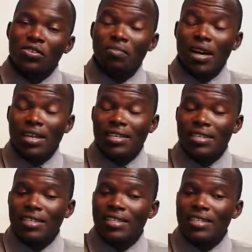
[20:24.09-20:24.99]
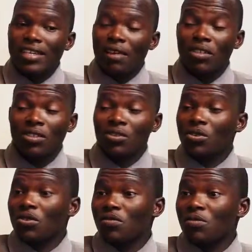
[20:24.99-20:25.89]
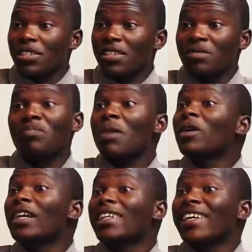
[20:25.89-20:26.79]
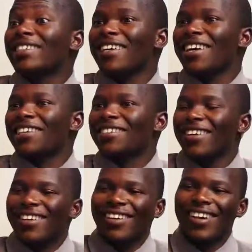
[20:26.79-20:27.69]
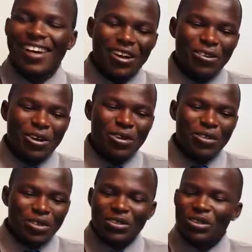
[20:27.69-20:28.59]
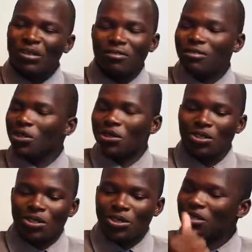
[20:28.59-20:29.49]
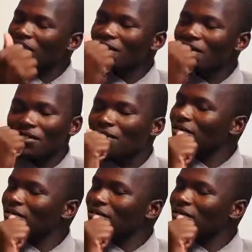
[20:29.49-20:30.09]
normally in diabetes, we talk of the Zimbabwean henjai, where we're talking of your starch,